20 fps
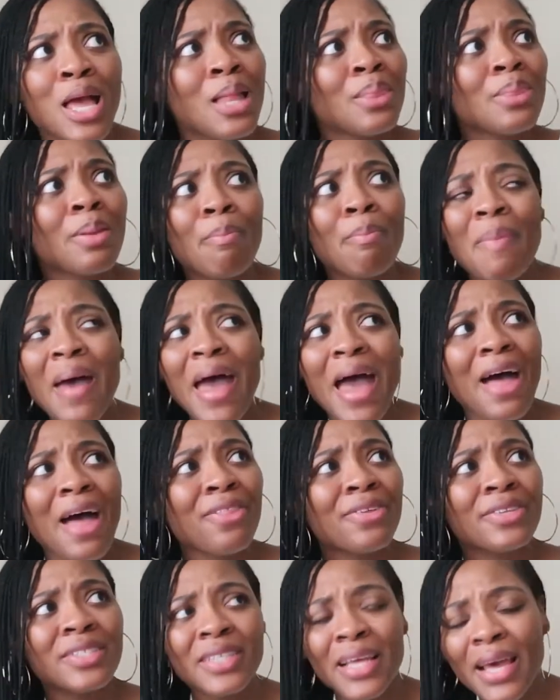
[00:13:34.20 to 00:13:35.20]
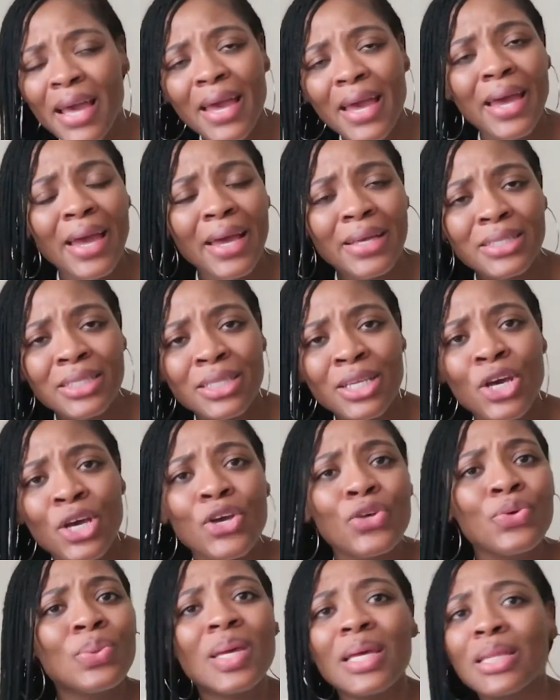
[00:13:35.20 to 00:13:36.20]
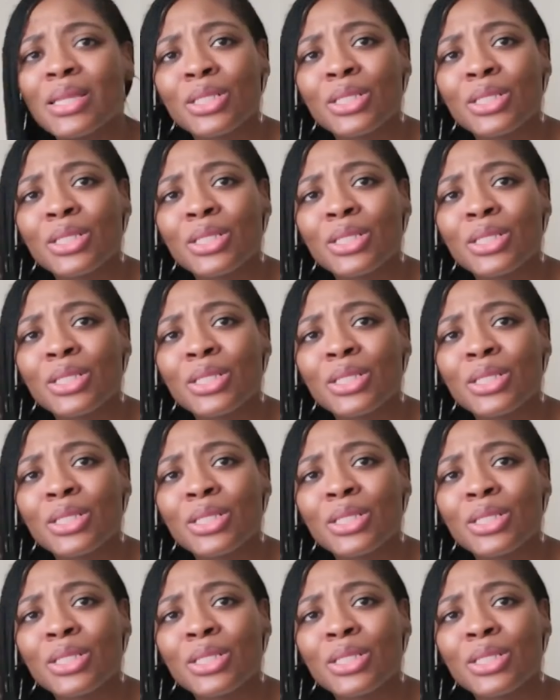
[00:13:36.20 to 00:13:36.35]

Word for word: the math says you get